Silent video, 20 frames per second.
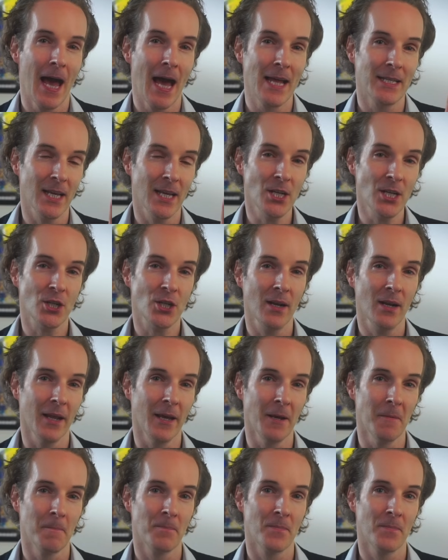
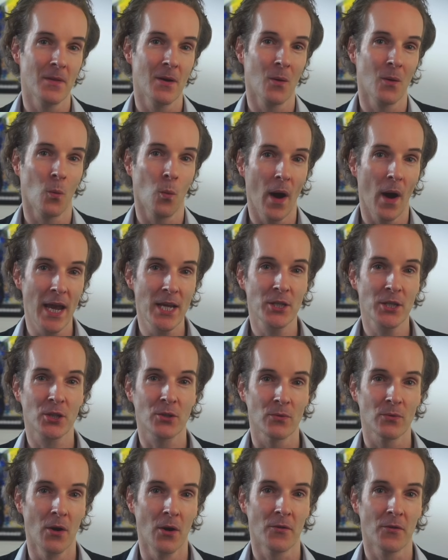Additionally, wage
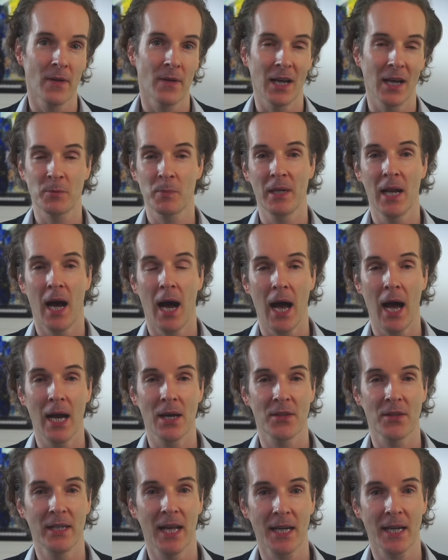growth has been
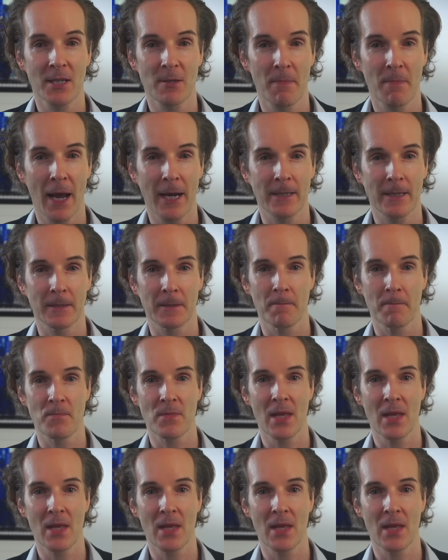higher than expected.